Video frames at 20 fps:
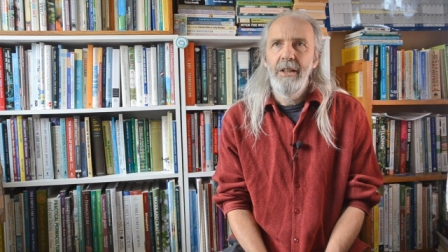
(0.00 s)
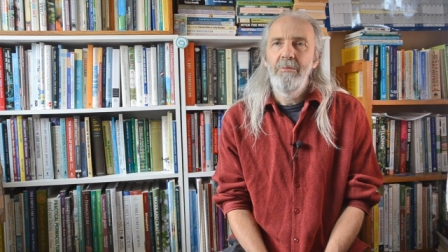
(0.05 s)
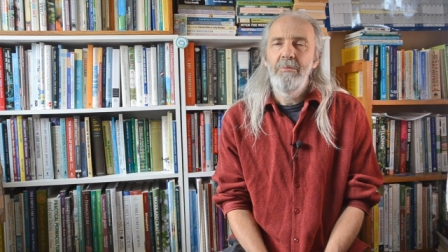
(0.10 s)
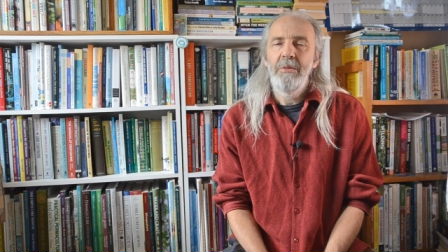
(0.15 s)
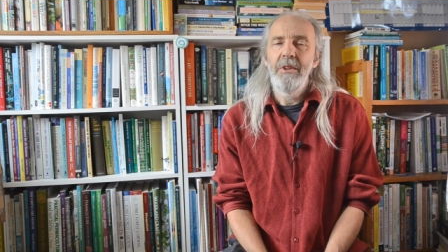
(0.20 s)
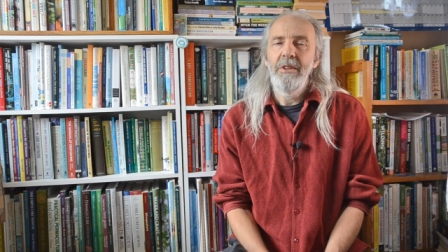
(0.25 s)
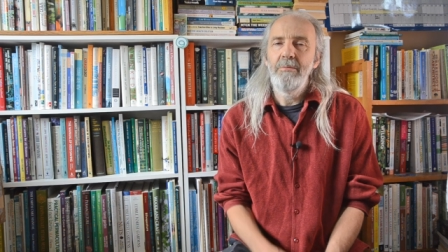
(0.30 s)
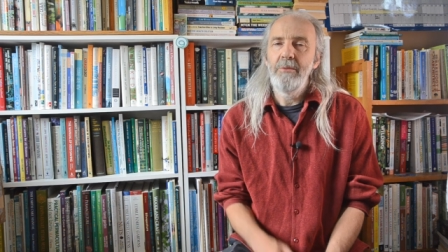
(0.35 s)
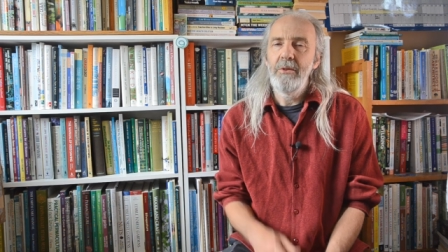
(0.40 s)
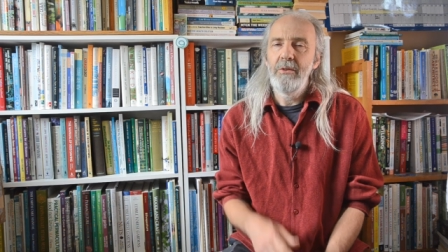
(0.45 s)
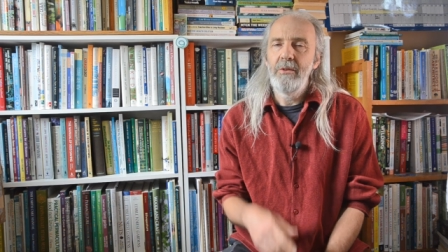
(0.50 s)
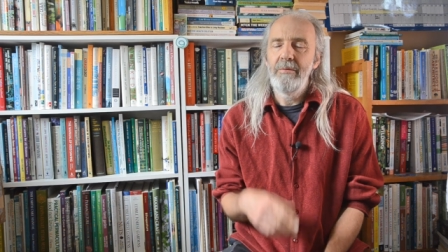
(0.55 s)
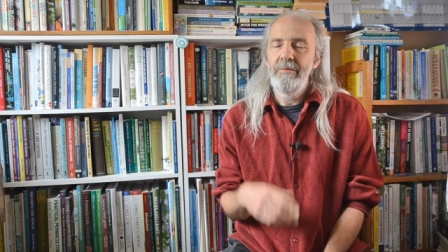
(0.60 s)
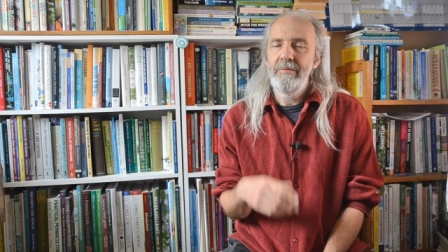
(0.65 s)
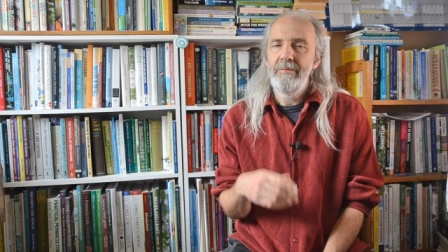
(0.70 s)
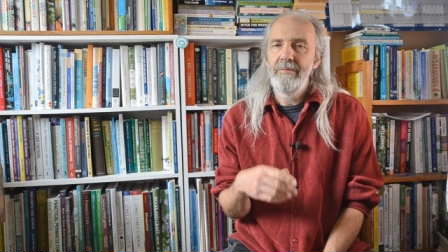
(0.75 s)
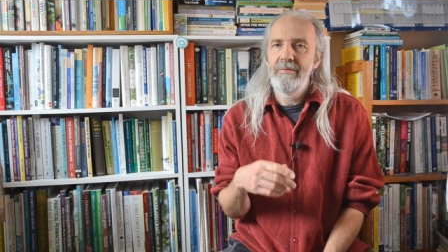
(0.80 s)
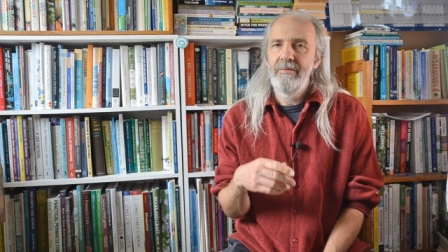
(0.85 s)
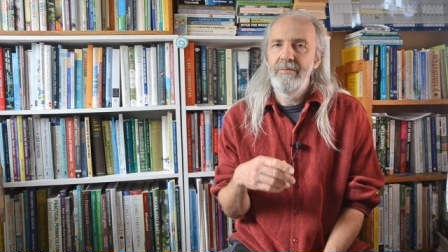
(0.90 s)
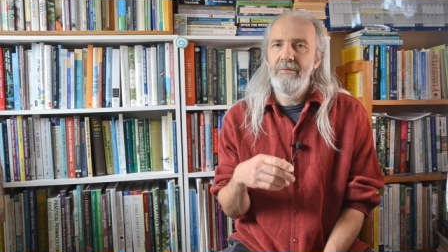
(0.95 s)
But it's more
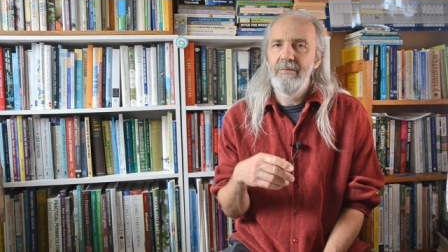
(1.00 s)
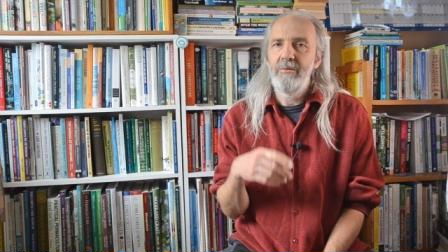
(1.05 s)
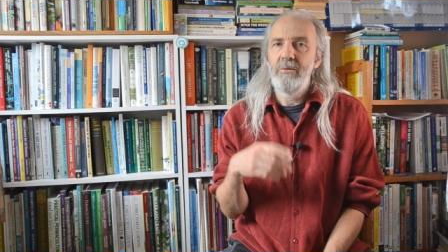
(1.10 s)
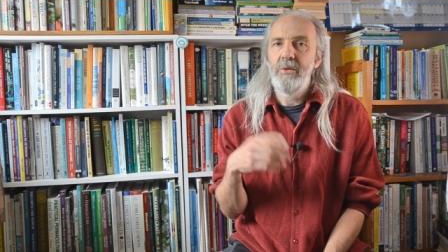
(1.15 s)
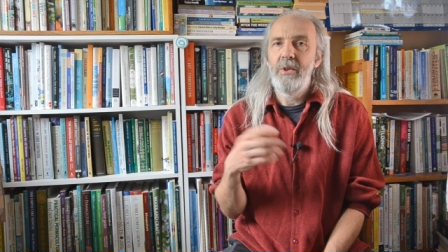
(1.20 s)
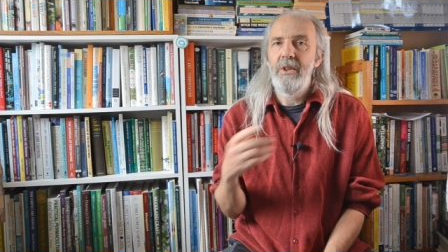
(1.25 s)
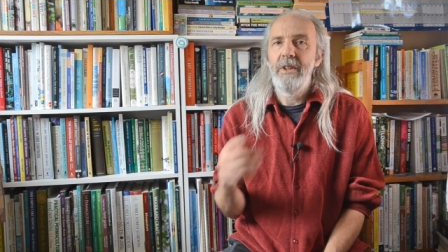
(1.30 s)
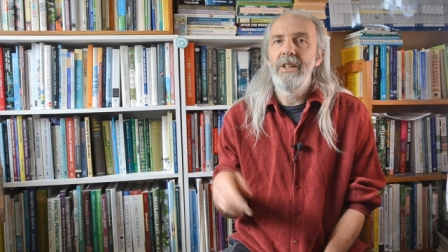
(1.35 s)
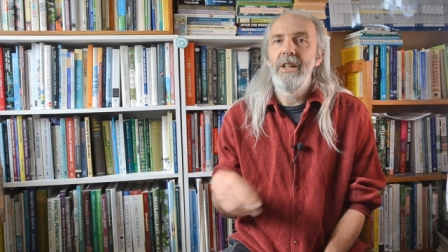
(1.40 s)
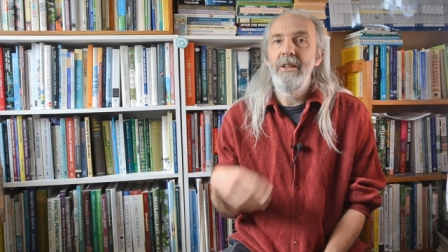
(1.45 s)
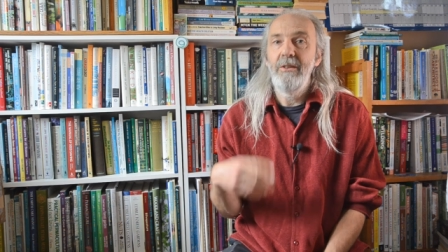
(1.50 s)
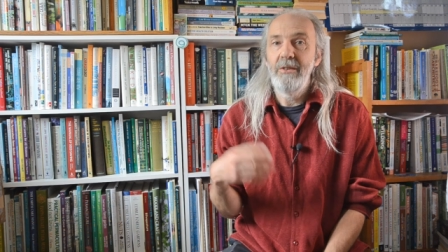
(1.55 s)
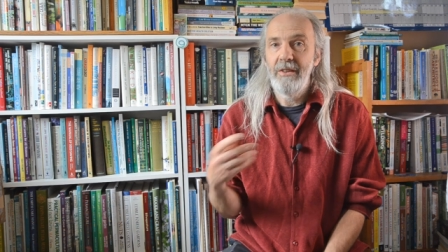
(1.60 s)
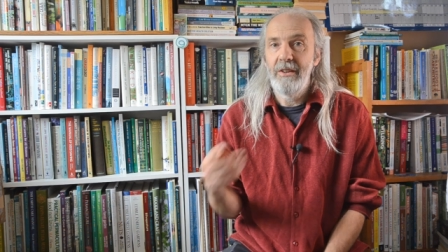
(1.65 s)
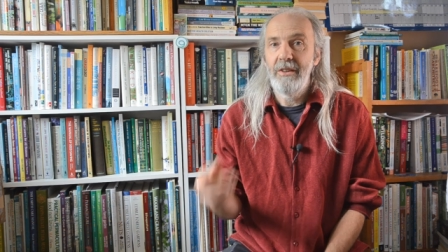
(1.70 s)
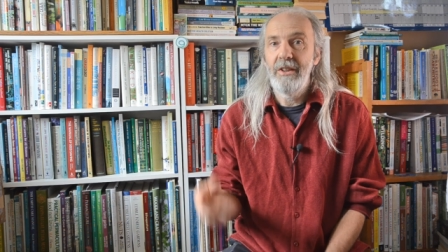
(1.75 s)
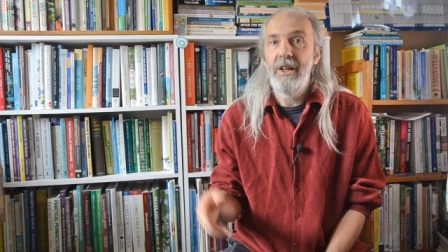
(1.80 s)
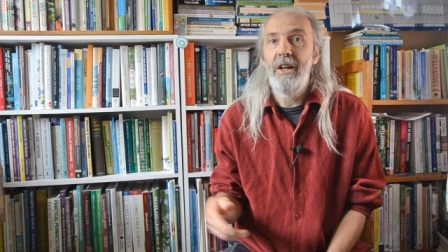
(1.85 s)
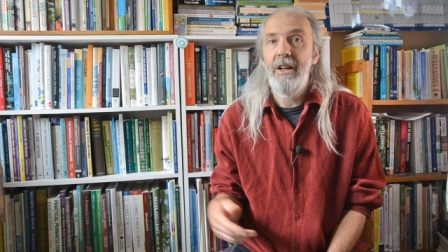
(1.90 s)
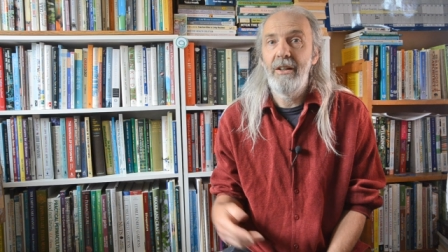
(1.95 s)
what goes
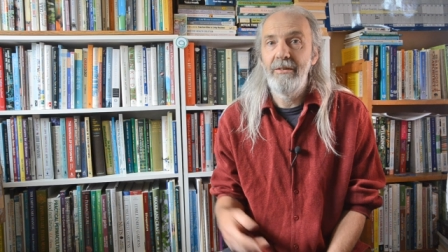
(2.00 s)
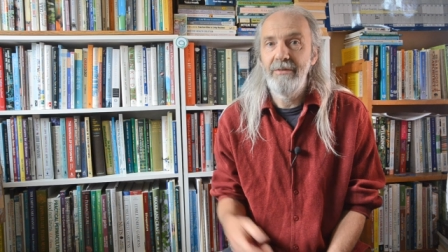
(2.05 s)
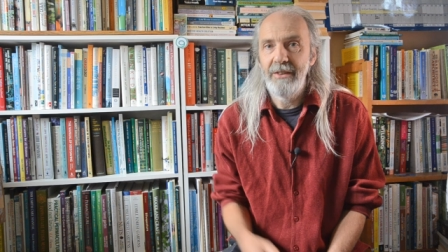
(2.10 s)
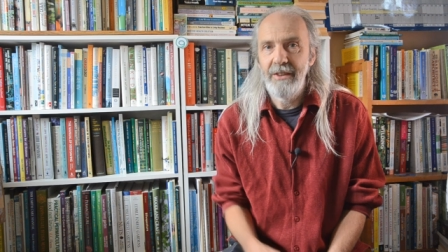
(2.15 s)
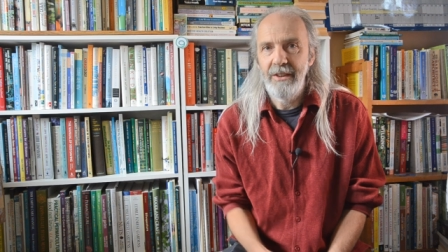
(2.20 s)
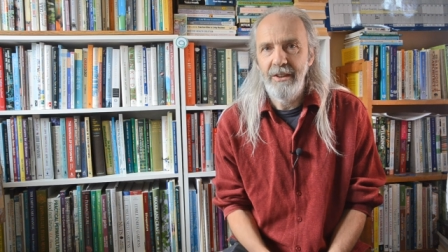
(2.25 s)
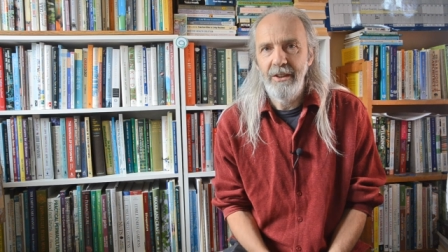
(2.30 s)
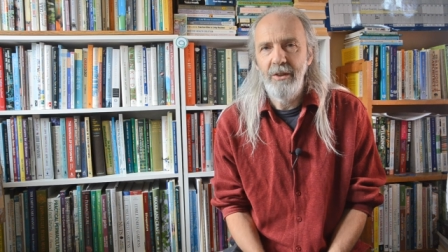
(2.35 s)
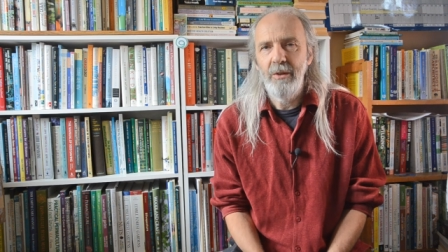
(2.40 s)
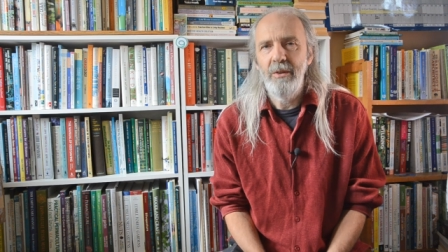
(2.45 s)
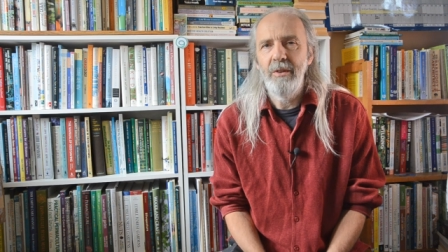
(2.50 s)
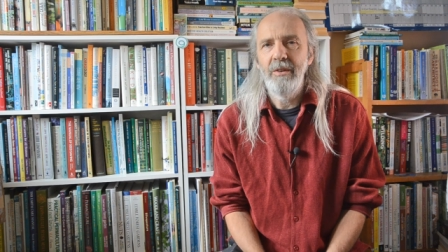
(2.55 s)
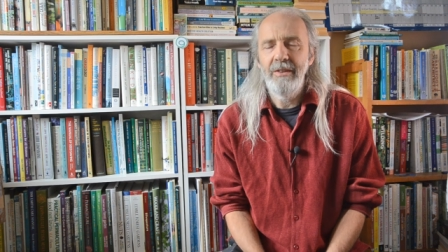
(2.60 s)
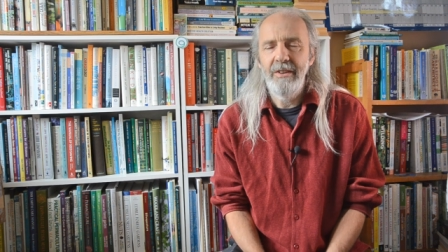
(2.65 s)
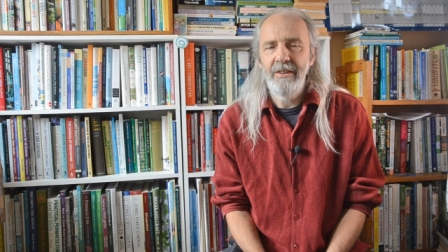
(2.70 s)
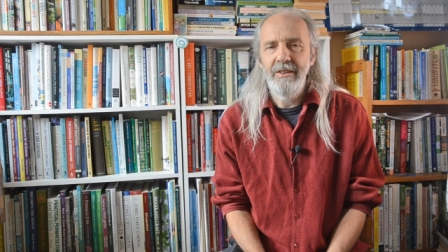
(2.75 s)
on after the course.